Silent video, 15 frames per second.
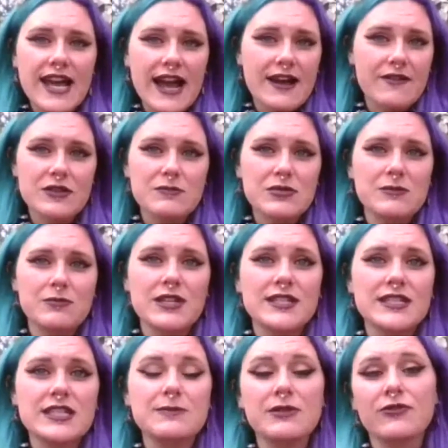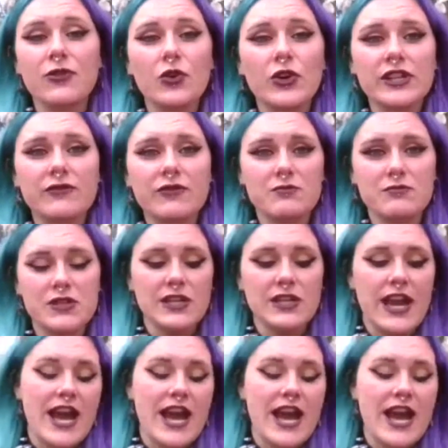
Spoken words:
having BPD before even being